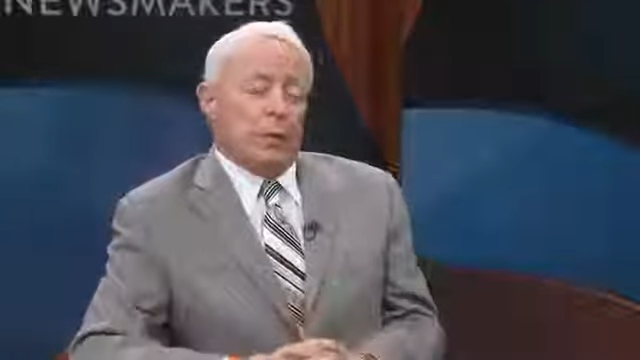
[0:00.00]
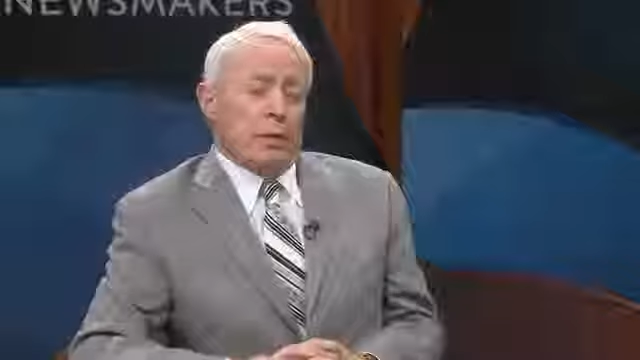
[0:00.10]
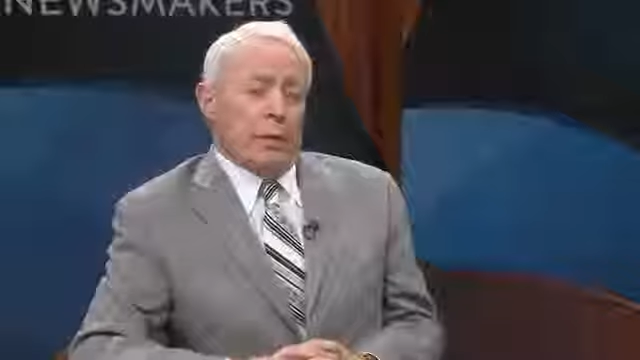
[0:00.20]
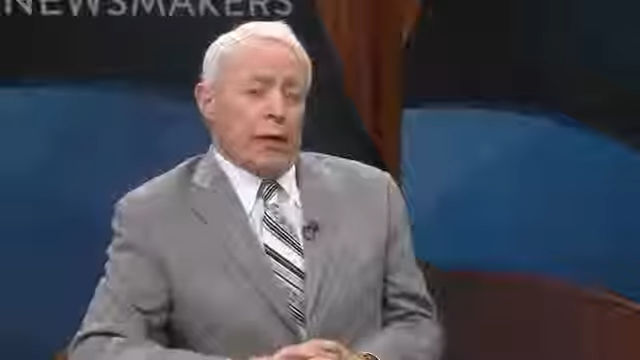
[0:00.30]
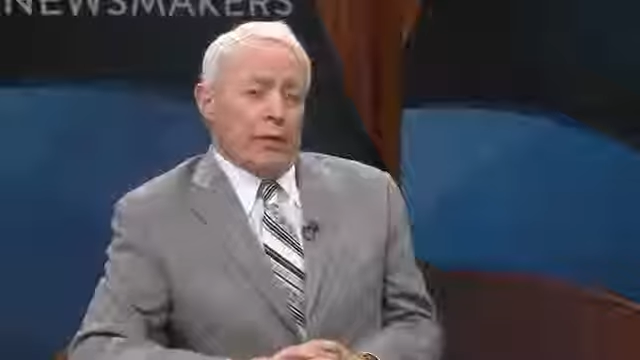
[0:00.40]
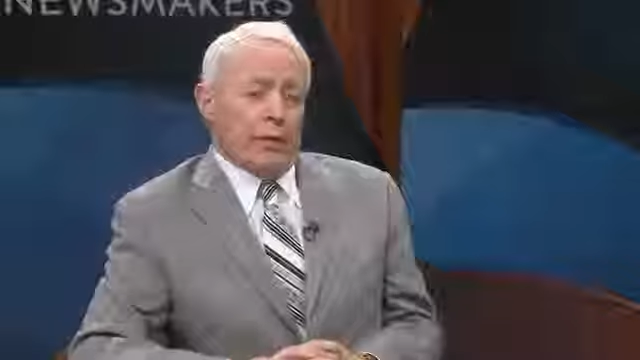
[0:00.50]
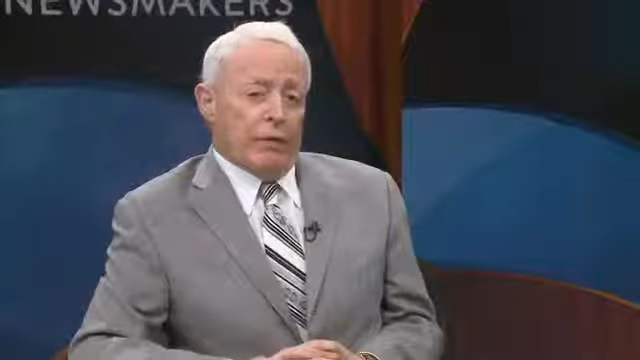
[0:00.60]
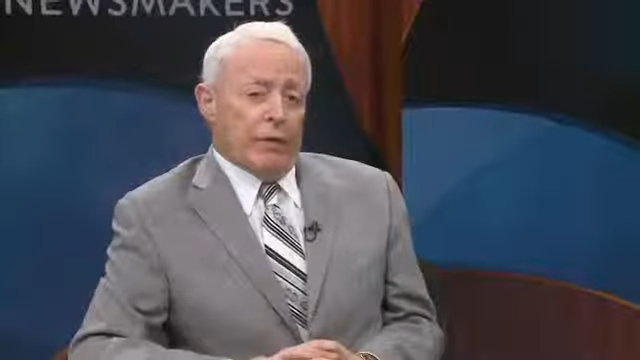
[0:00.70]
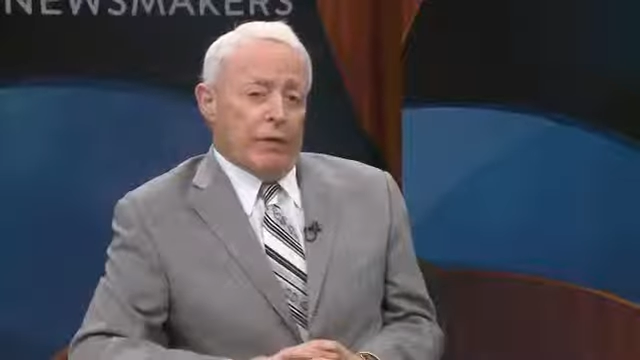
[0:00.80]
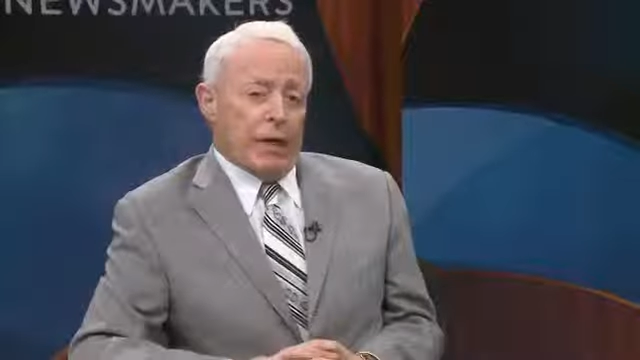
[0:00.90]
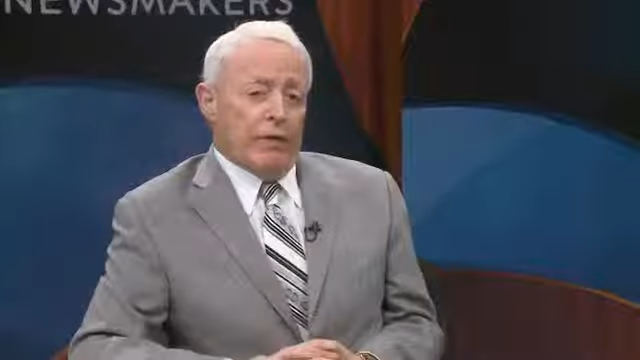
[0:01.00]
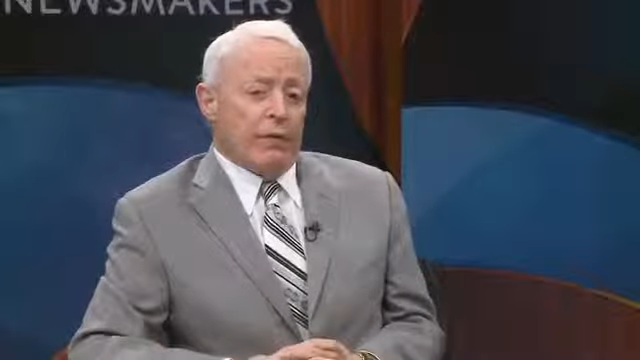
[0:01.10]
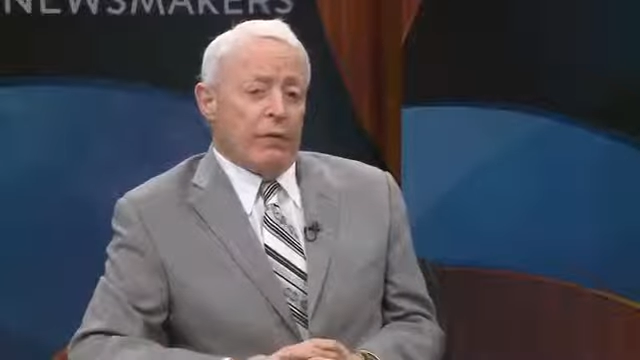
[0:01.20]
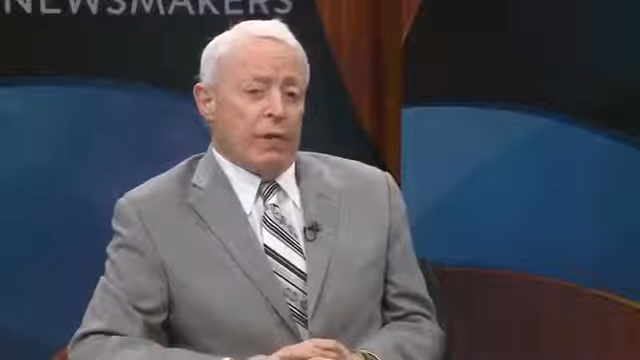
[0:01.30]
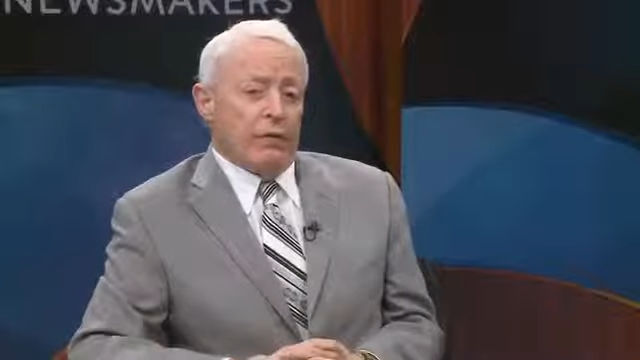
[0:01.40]
They have to,
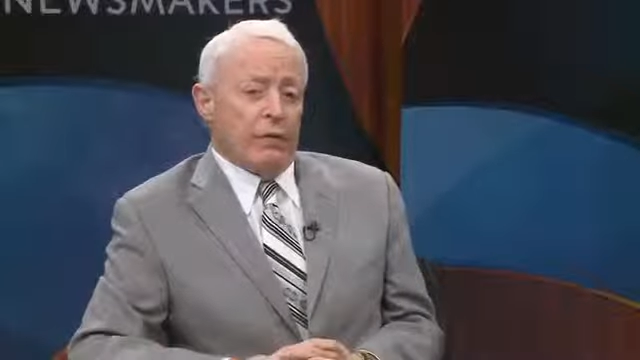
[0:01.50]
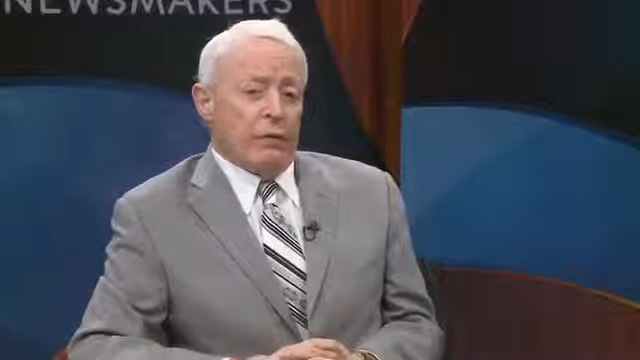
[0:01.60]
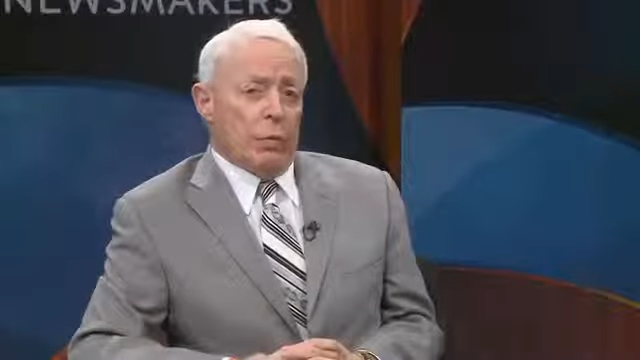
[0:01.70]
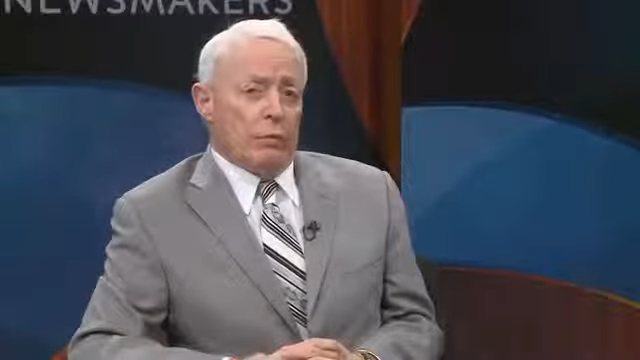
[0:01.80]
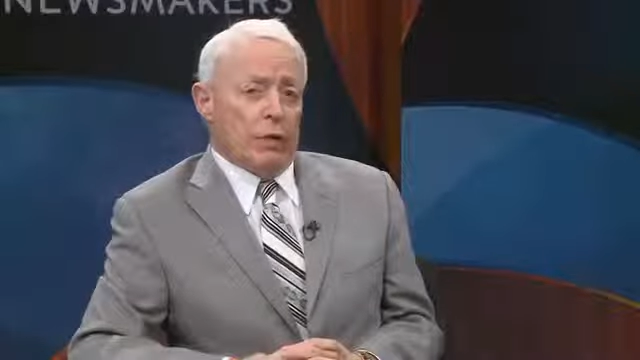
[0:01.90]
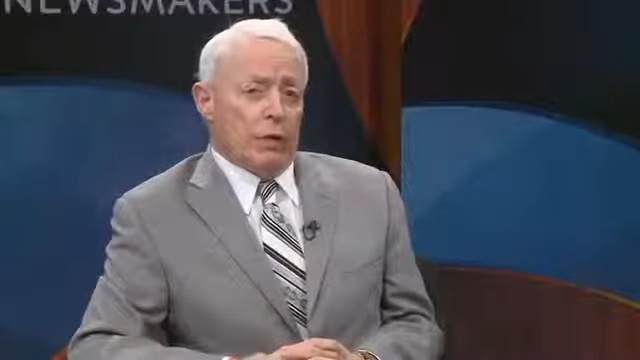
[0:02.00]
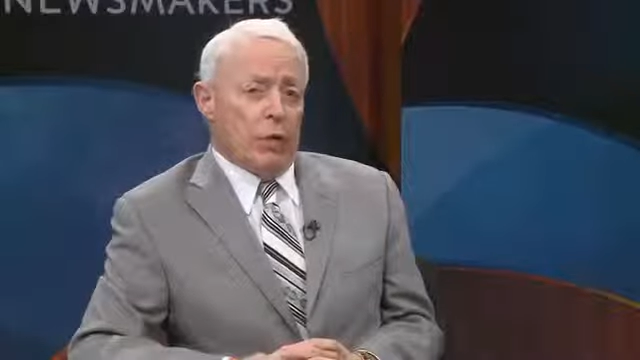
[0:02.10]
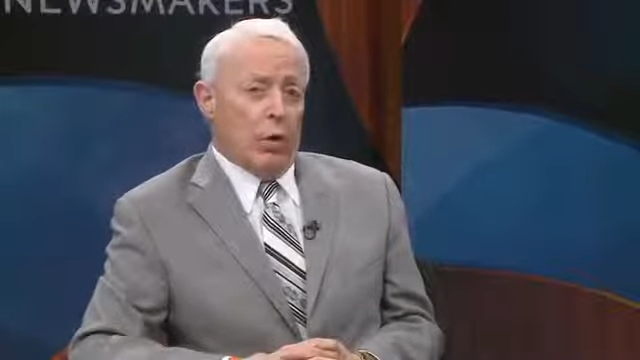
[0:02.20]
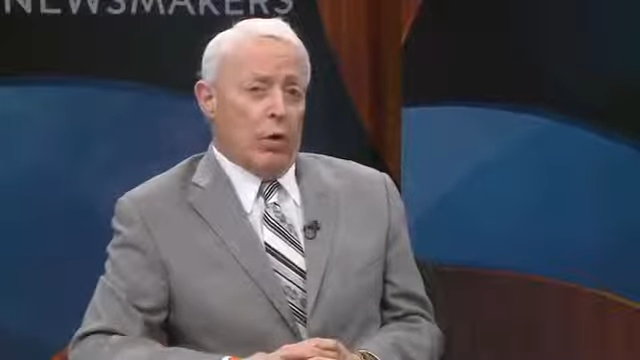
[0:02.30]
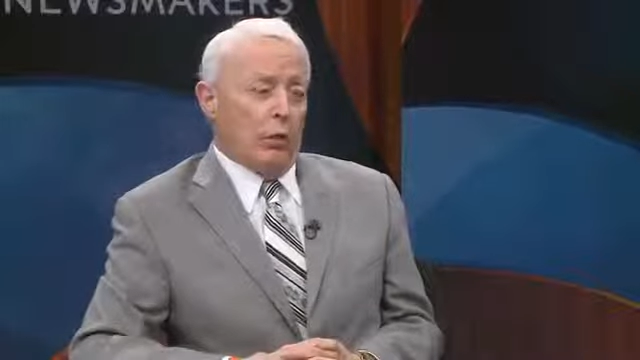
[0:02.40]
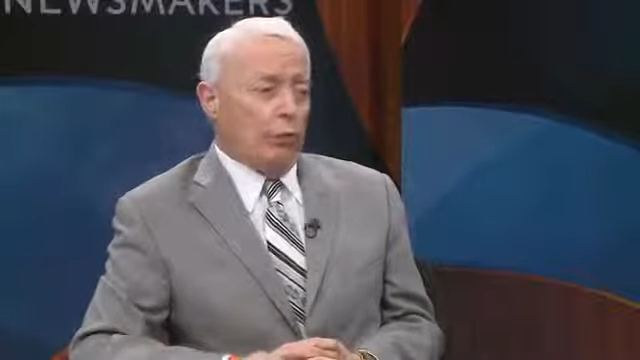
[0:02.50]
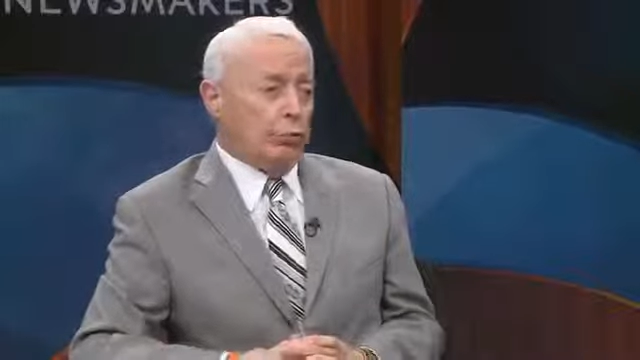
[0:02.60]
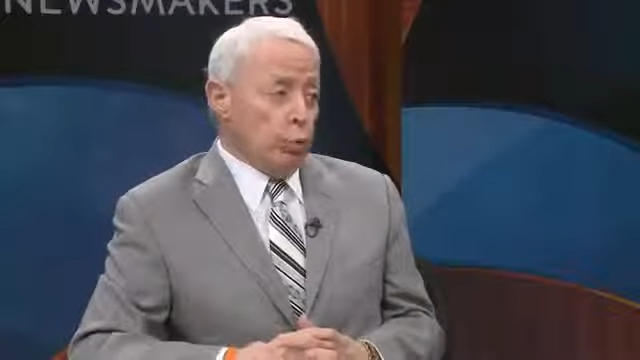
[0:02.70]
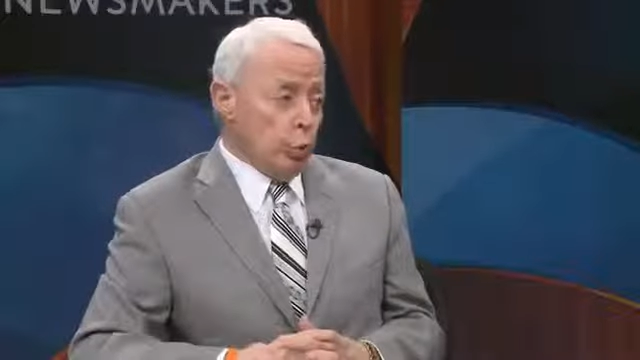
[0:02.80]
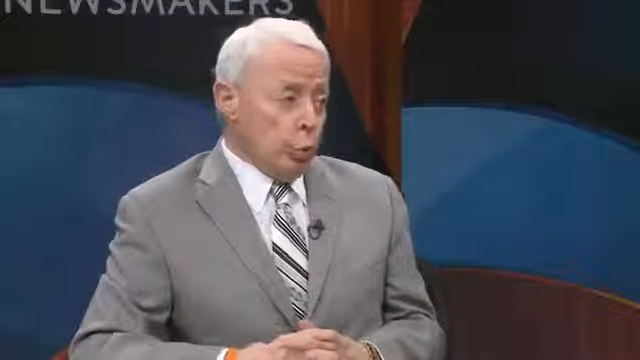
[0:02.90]
everything is in what they call the
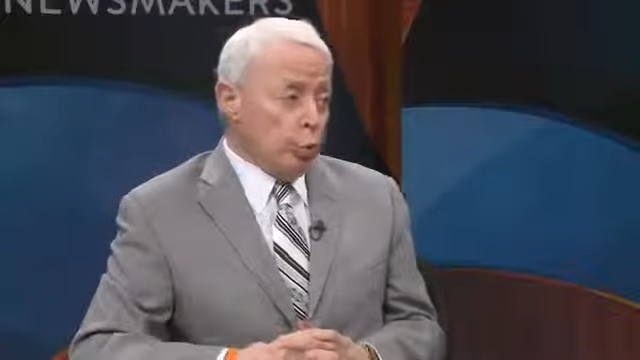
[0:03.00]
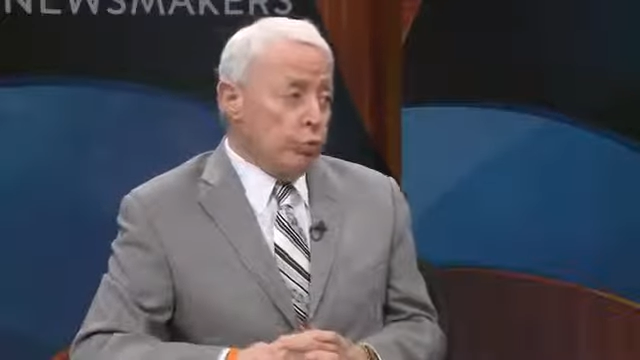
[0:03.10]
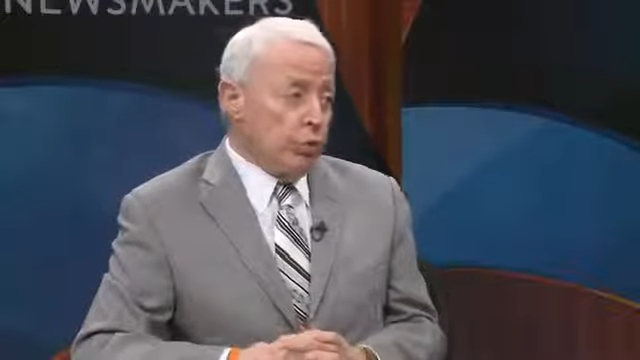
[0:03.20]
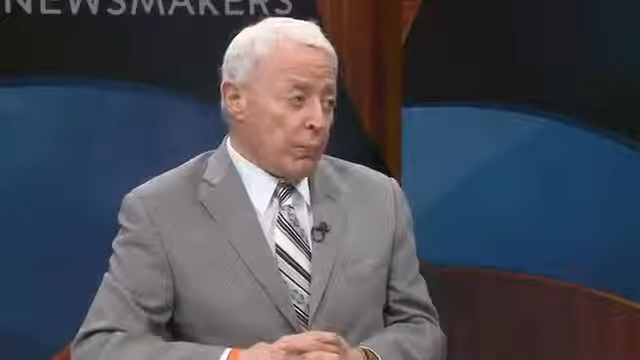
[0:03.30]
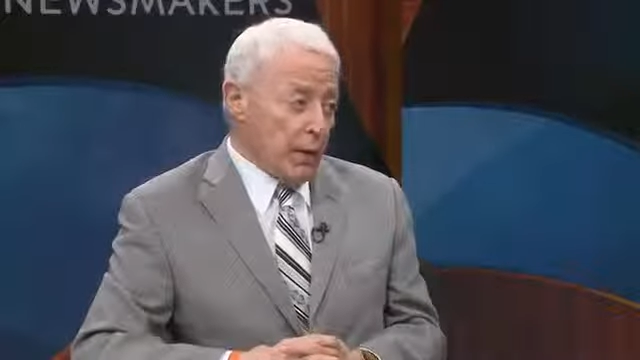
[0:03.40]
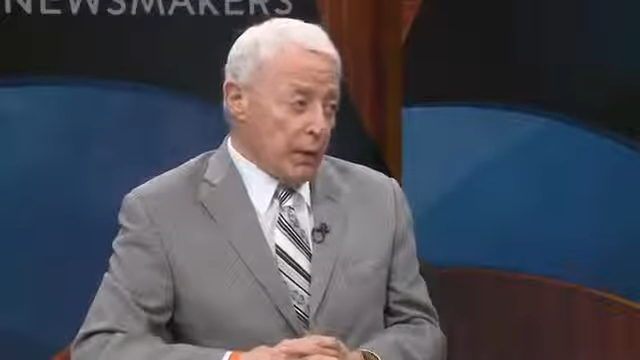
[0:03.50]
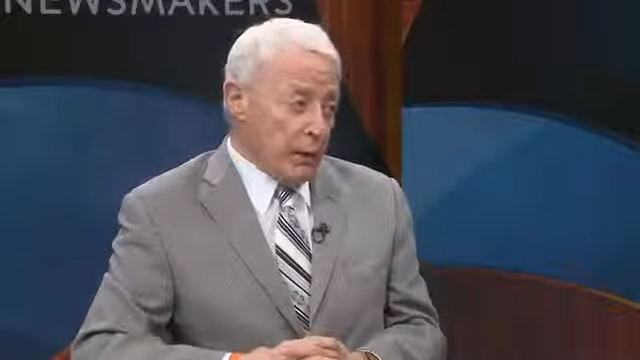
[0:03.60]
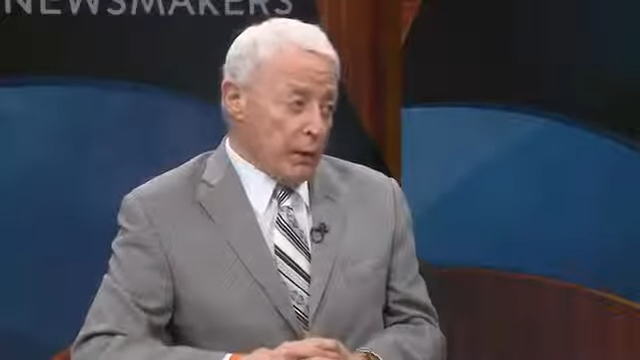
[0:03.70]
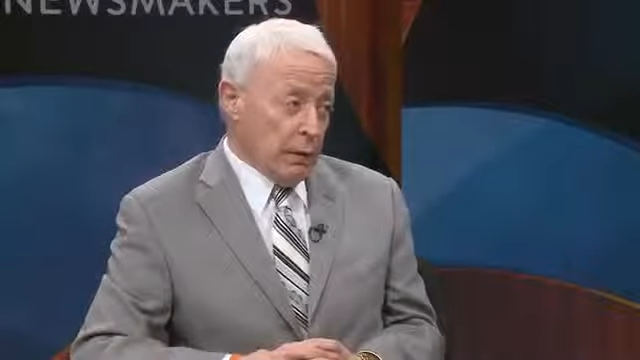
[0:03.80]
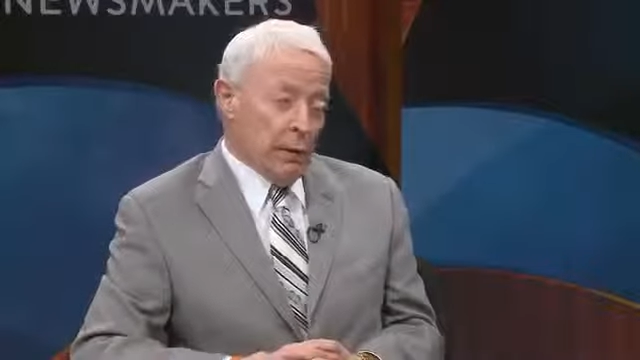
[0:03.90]
Rules Committee.